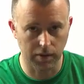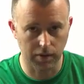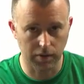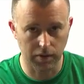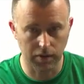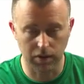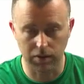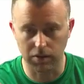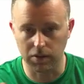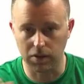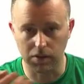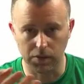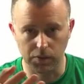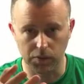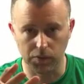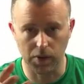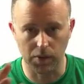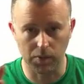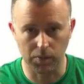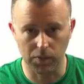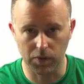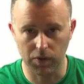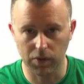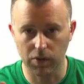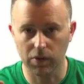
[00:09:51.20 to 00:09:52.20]
Because if
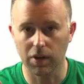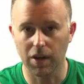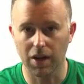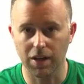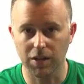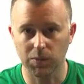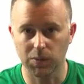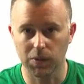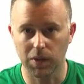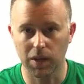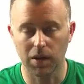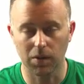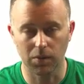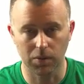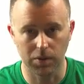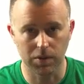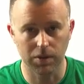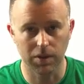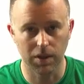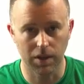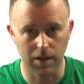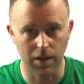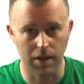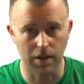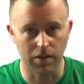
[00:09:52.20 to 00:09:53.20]
you're going to ask me that, I'm going to
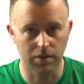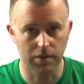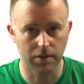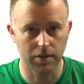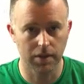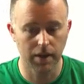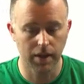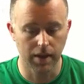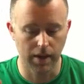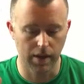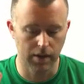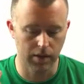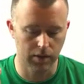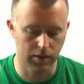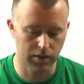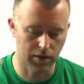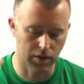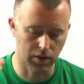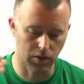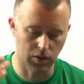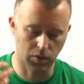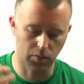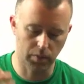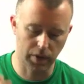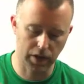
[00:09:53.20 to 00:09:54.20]
say yes.
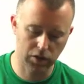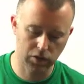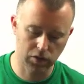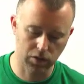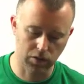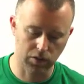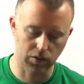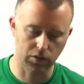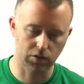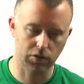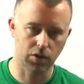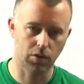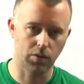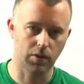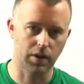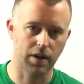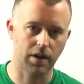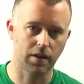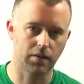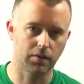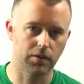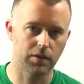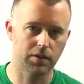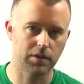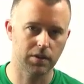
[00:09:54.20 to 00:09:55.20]
So make sure you're showing
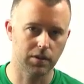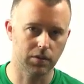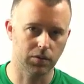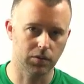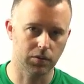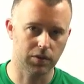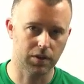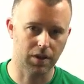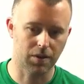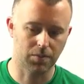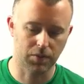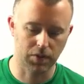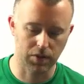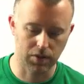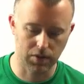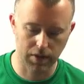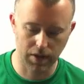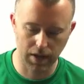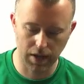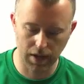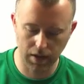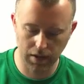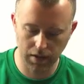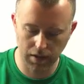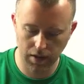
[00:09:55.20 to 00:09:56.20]
every single step that you
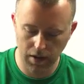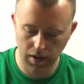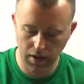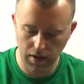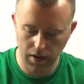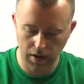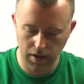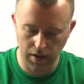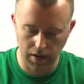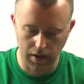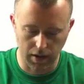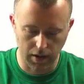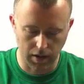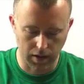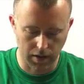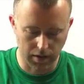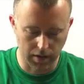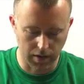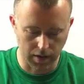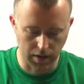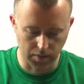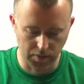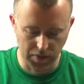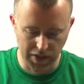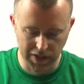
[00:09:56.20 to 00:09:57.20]
can, and
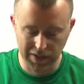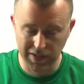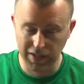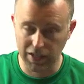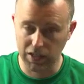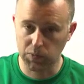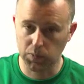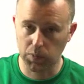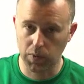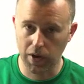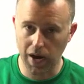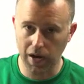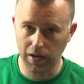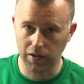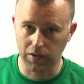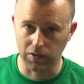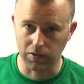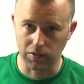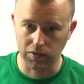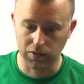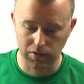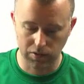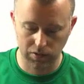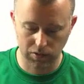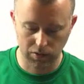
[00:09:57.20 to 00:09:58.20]
it takes
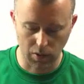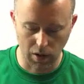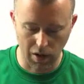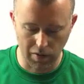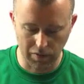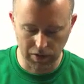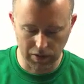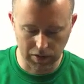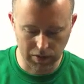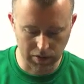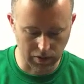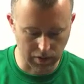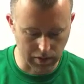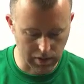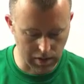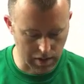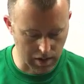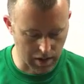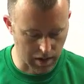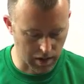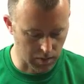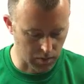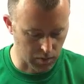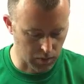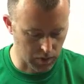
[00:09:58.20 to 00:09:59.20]
practice. So obviously
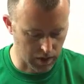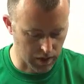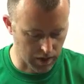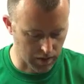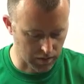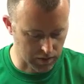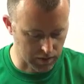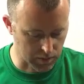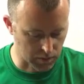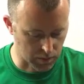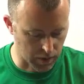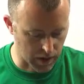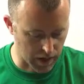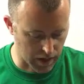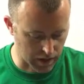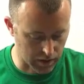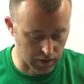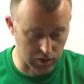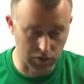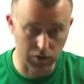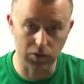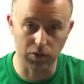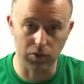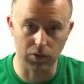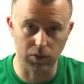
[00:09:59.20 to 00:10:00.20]
we have some
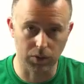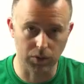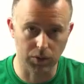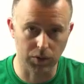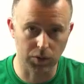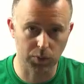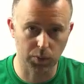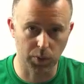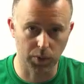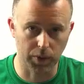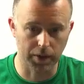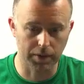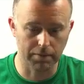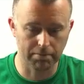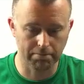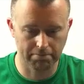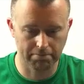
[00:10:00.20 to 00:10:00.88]
practice to do at this point.